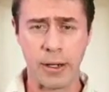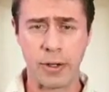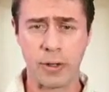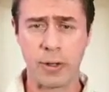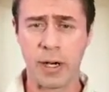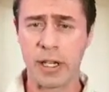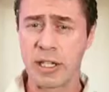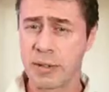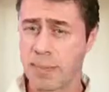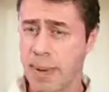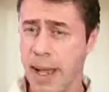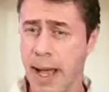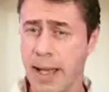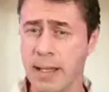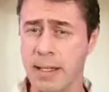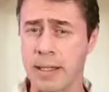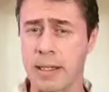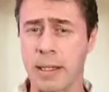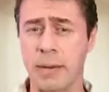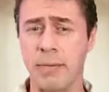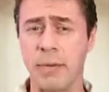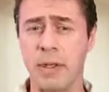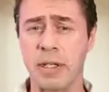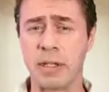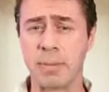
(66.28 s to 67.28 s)
that
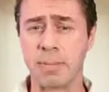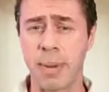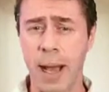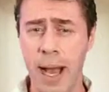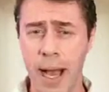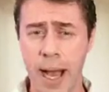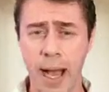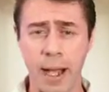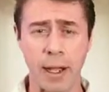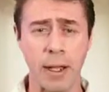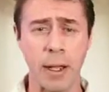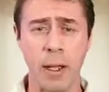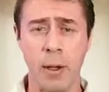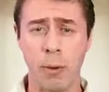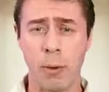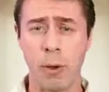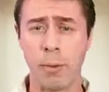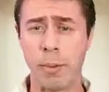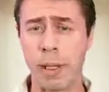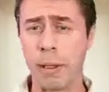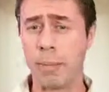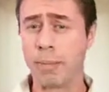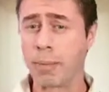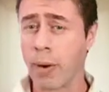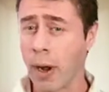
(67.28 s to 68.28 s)
trespassers of this park will
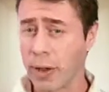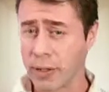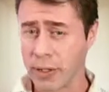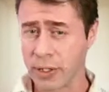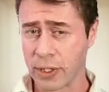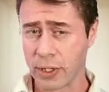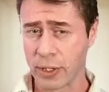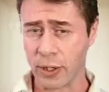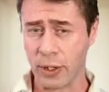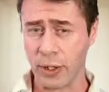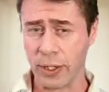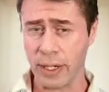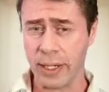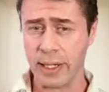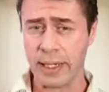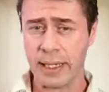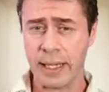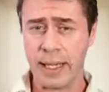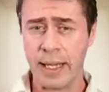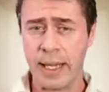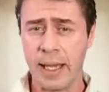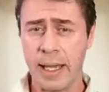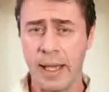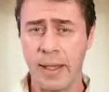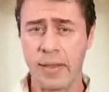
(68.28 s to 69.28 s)
be prosecuted,
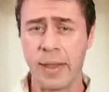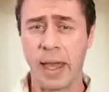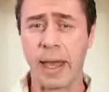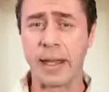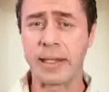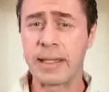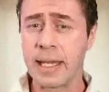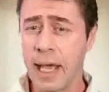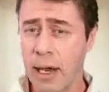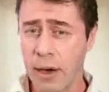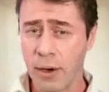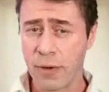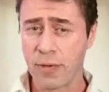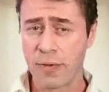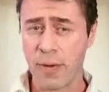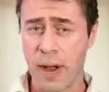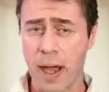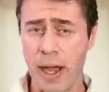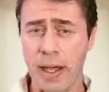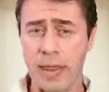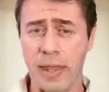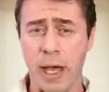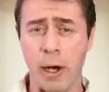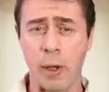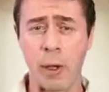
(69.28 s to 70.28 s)
they are
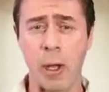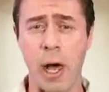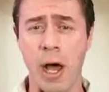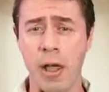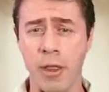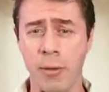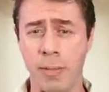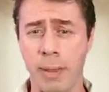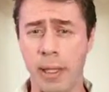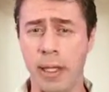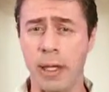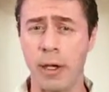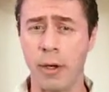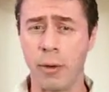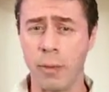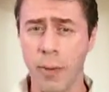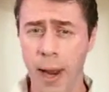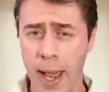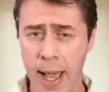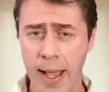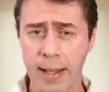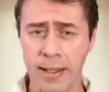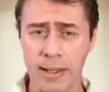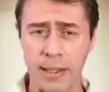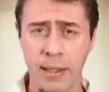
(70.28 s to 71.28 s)
terrified they will either be
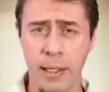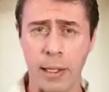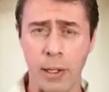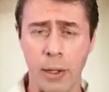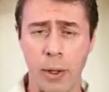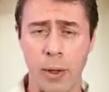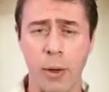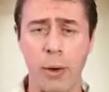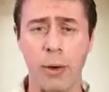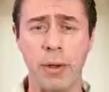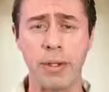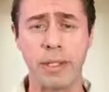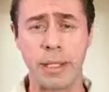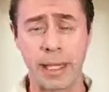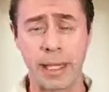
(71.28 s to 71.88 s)
harassed or